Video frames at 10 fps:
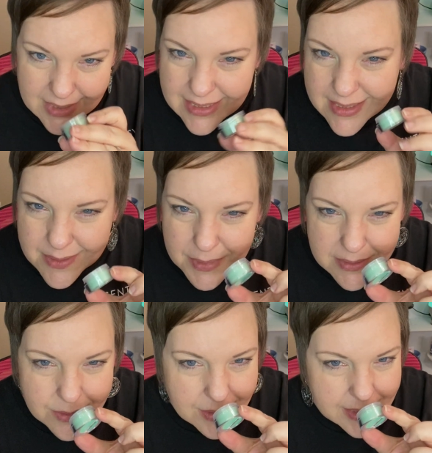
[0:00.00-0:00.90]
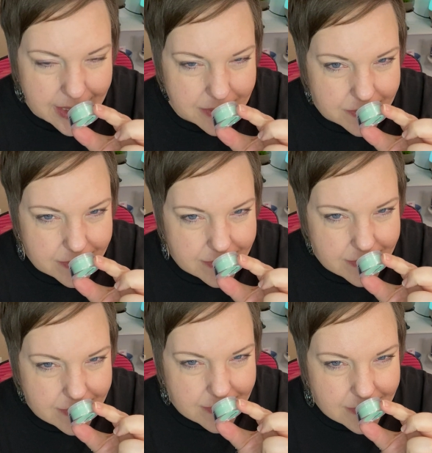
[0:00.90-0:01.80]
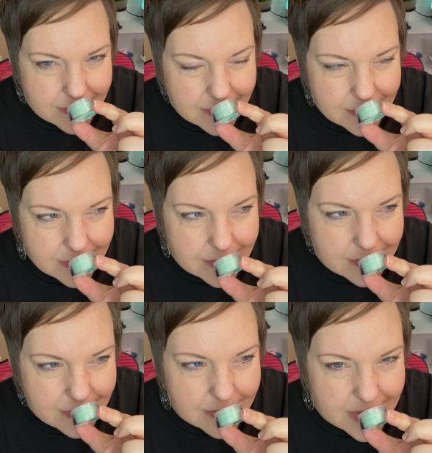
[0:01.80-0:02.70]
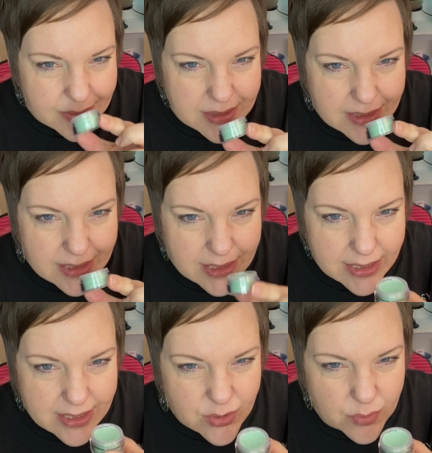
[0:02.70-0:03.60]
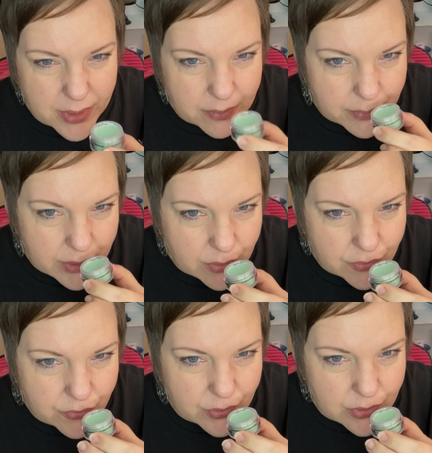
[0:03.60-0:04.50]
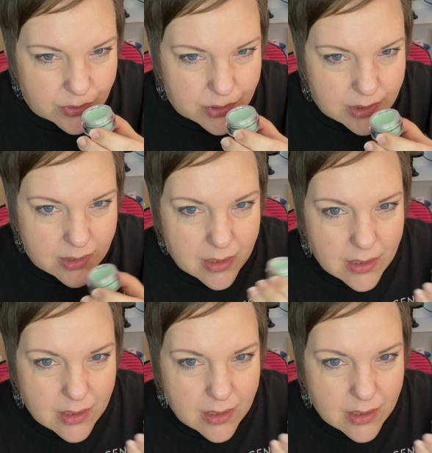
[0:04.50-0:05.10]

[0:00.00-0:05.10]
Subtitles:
just smells so clean. It smells clean. Like this would be beautiful